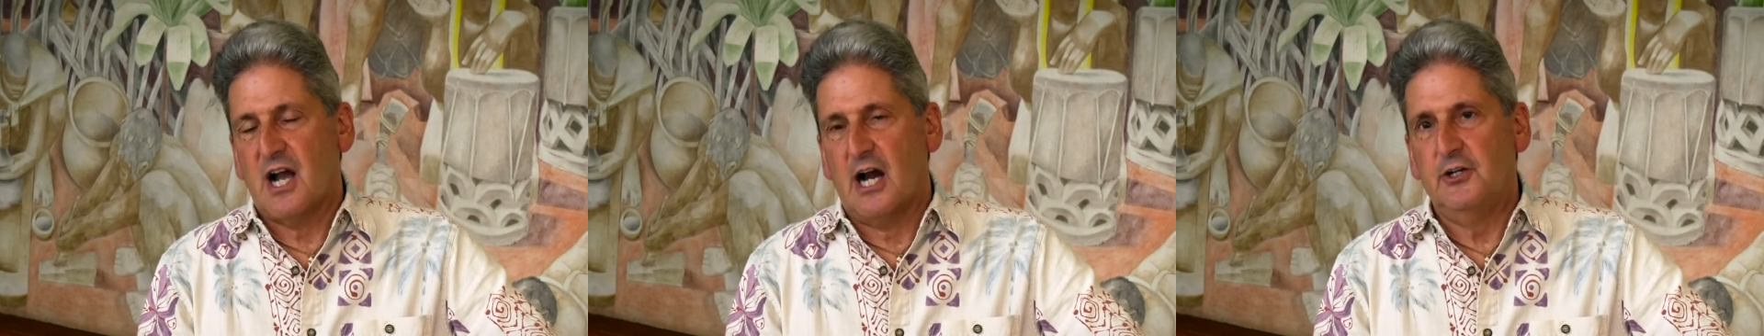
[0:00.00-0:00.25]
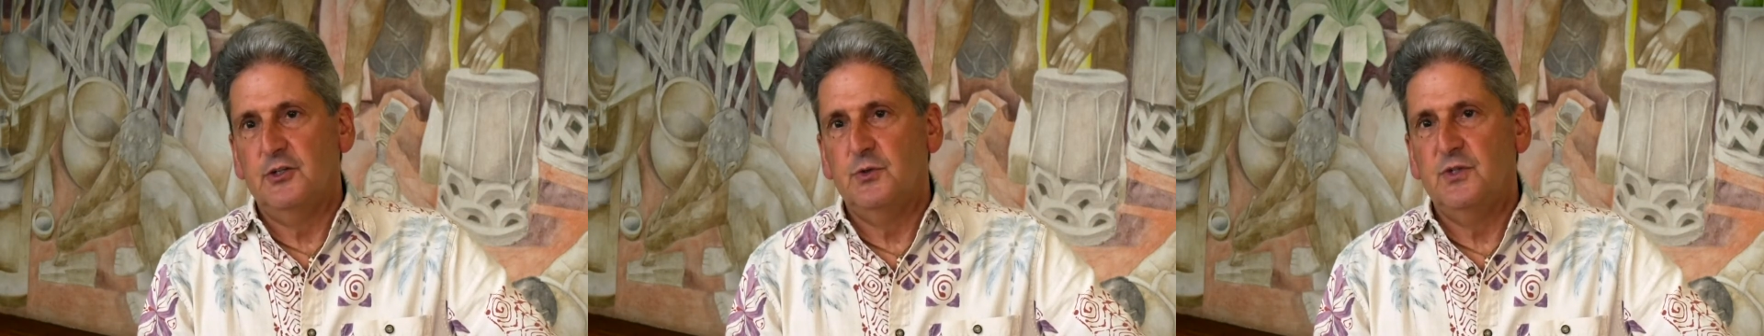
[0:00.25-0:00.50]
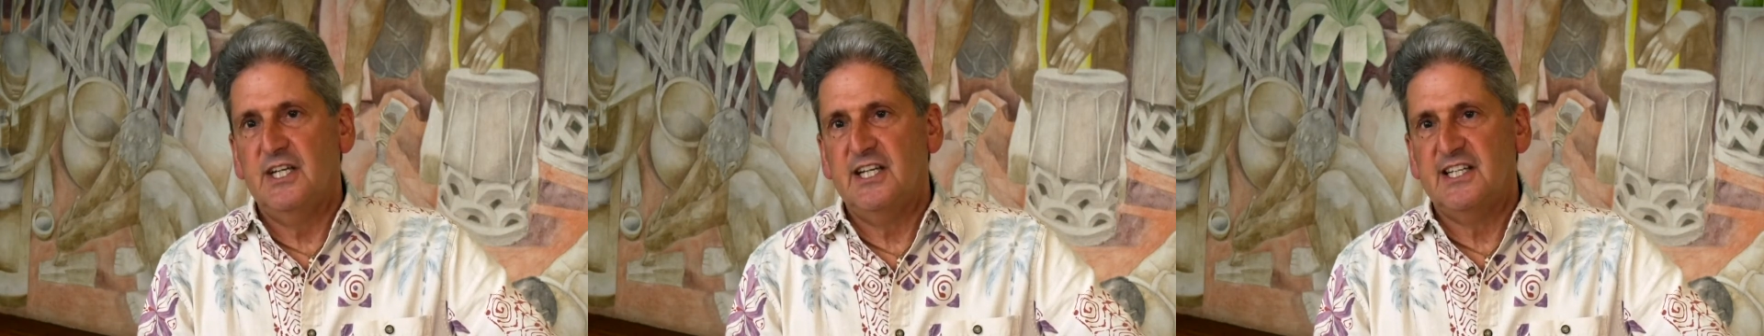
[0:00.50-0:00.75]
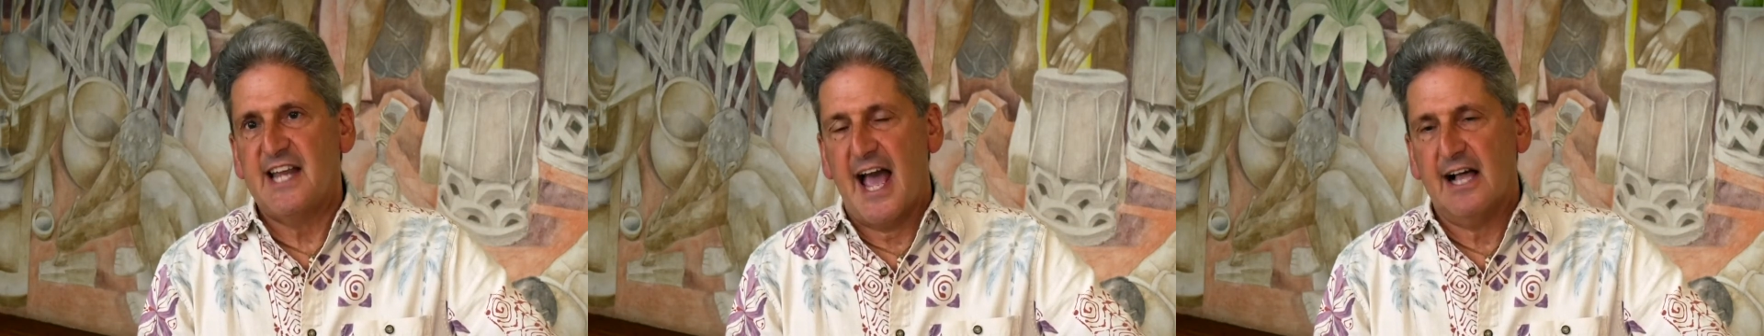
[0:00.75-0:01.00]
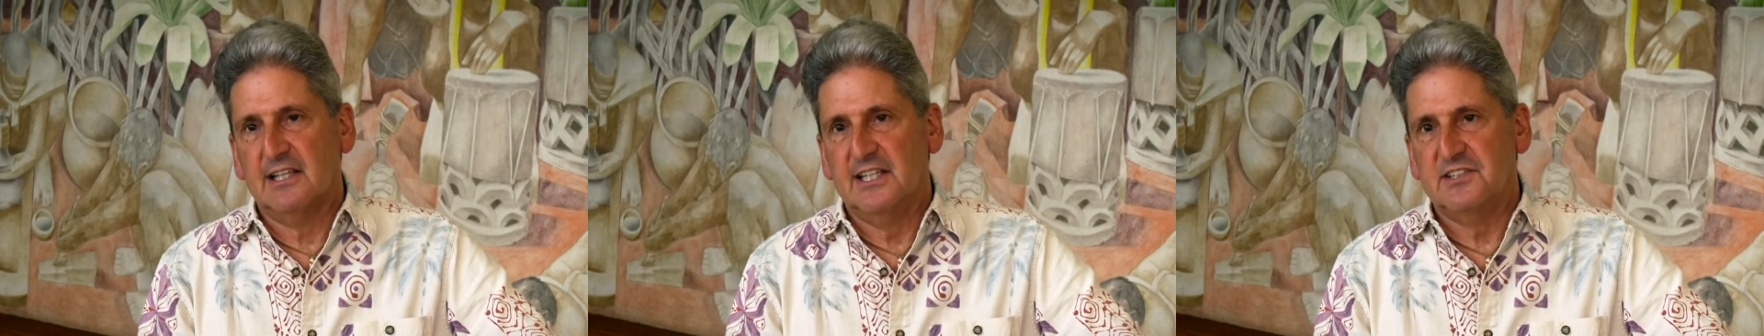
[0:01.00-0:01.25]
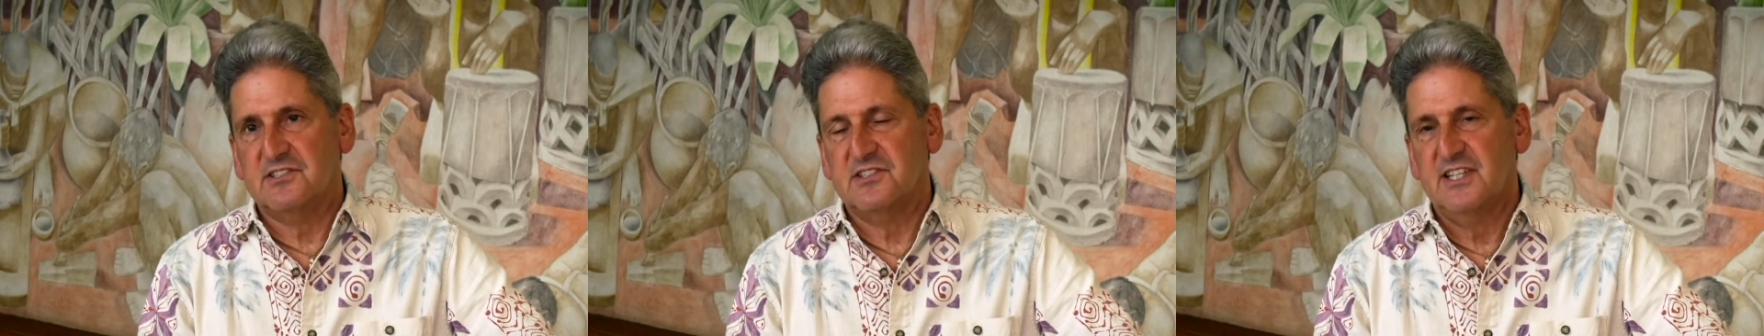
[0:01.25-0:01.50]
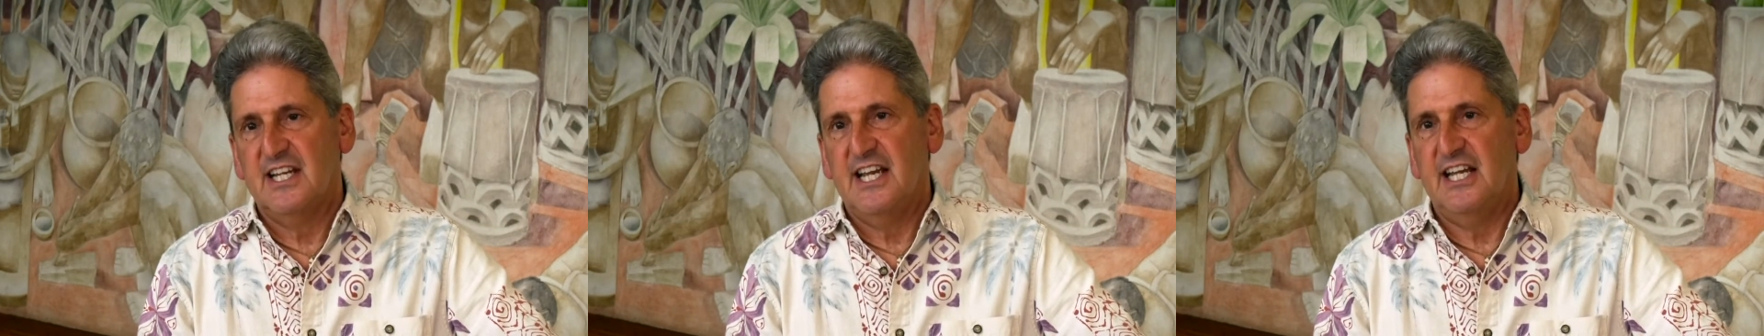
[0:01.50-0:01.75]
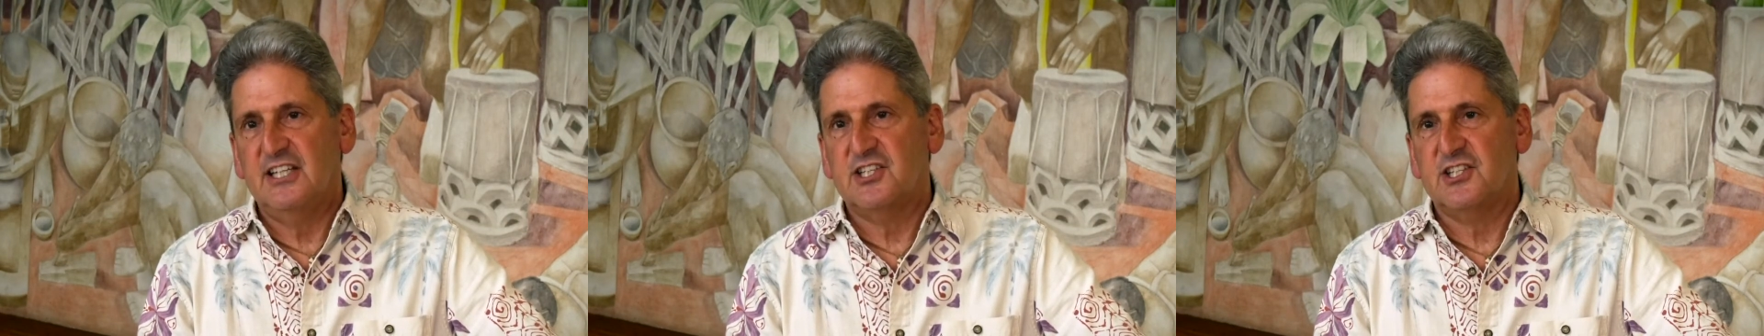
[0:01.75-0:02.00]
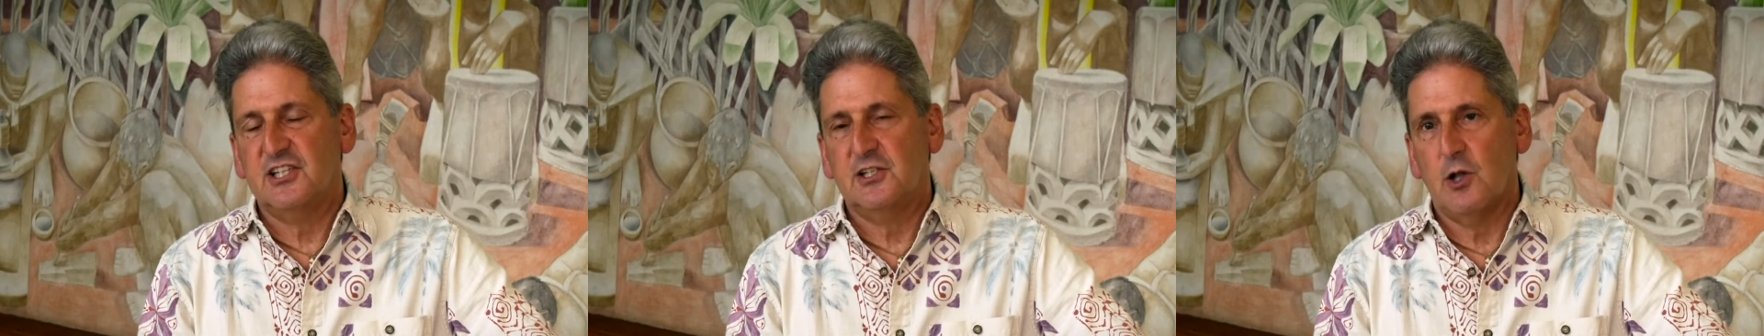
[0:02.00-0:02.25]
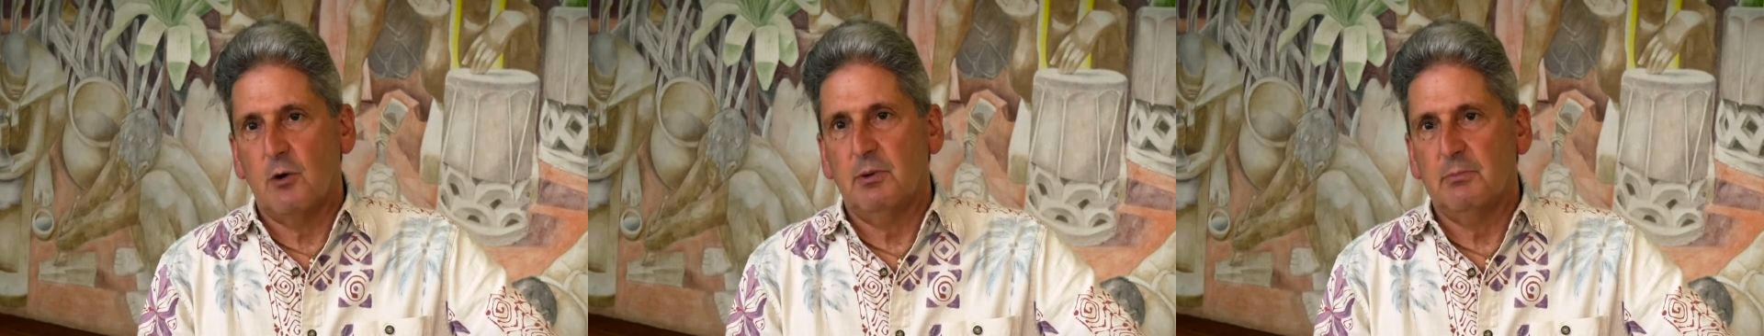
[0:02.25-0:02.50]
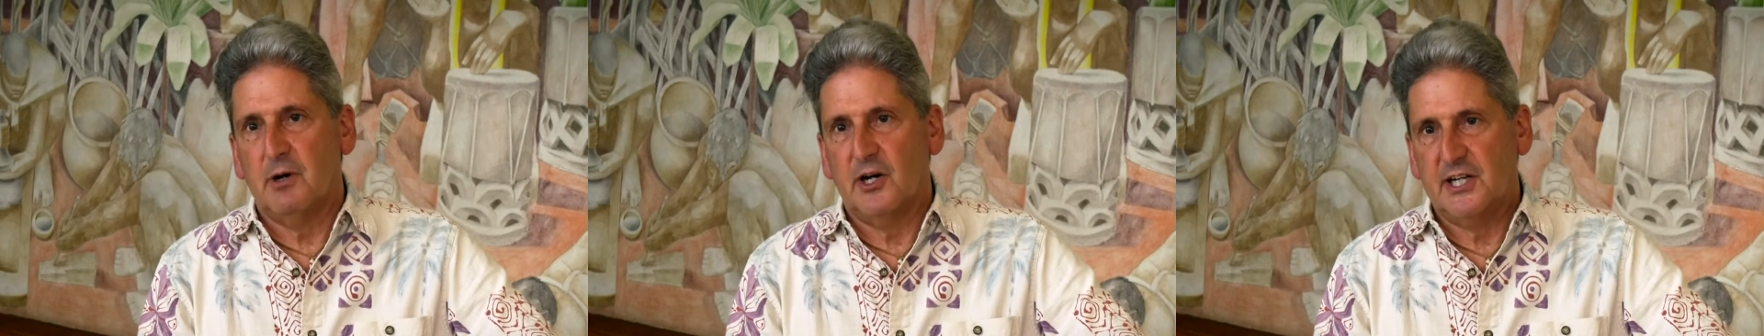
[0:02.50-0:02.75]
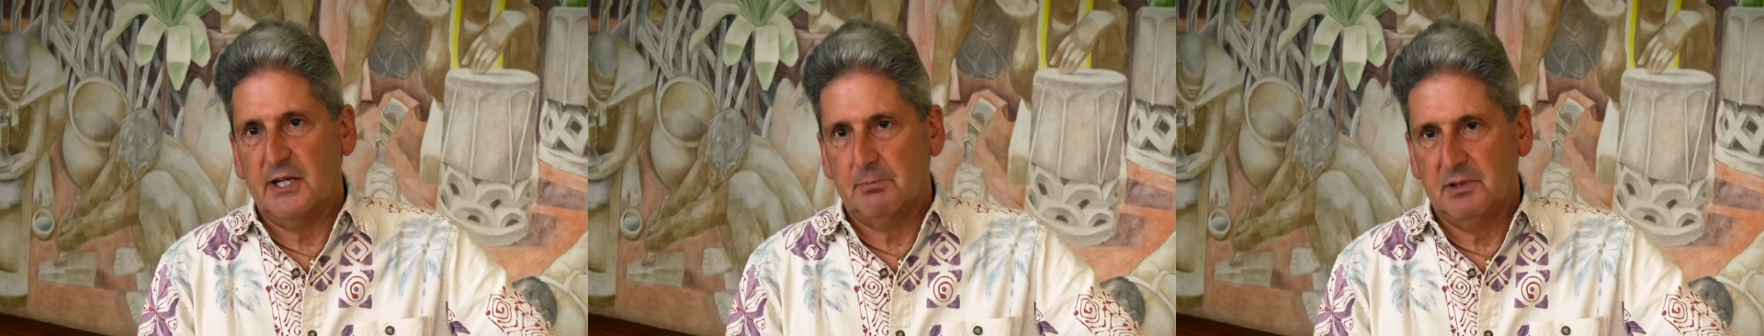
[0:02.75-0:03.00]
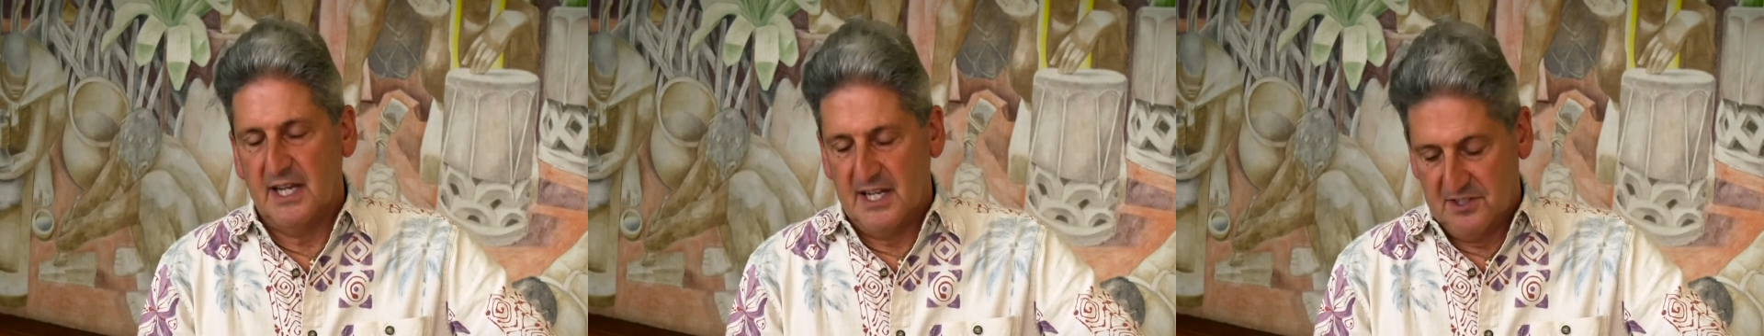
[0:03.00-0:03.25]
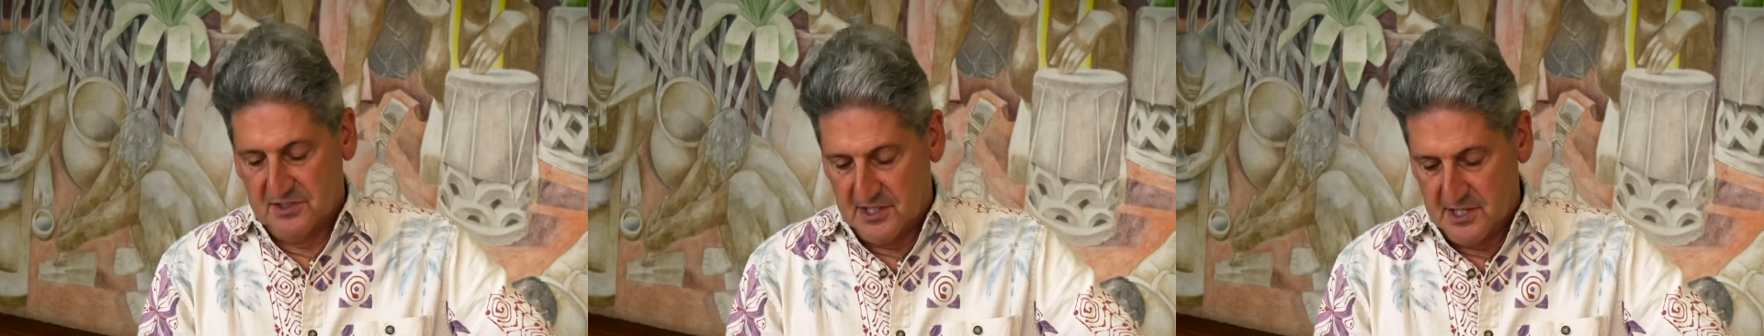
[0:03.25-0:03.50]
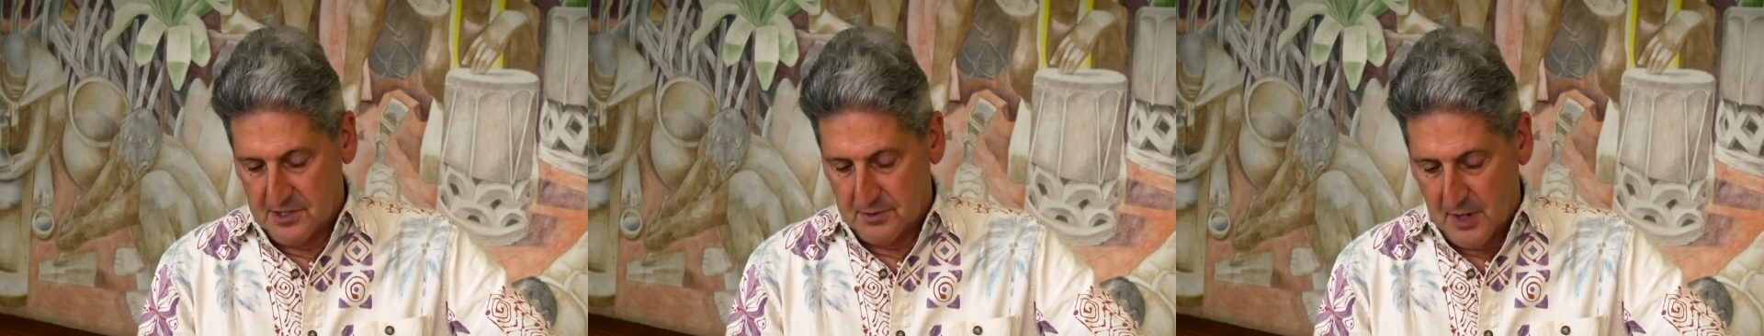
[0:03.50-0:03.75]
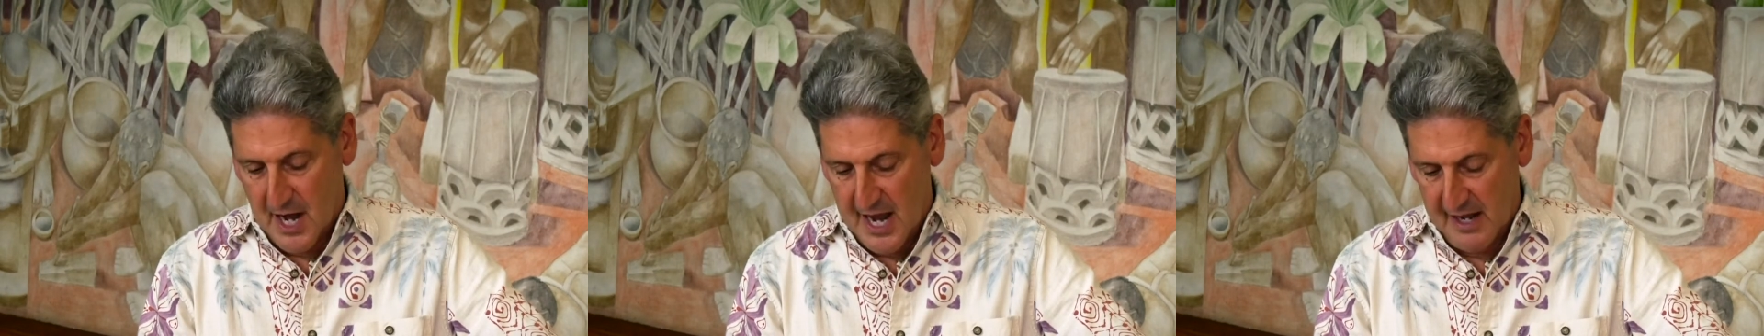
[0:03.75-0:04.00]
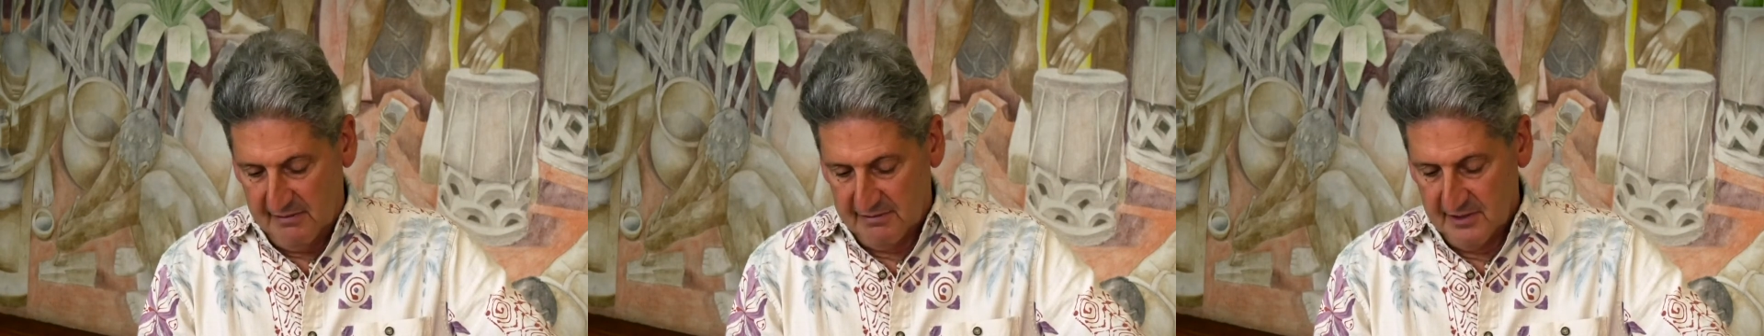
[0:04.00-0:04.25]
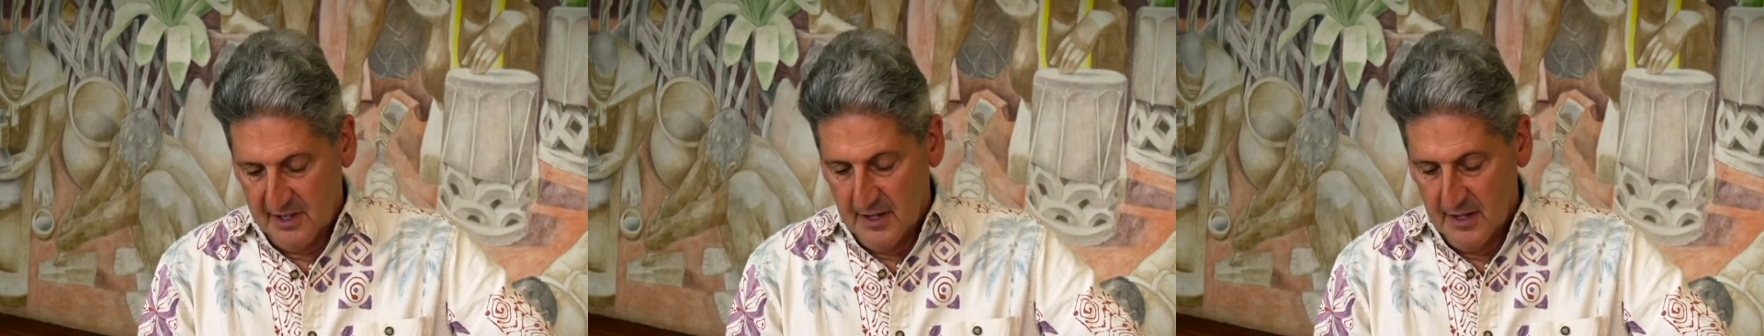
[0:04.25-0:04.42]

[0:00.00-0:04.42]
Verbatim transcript: our unique talents into the global marketplace to thrive,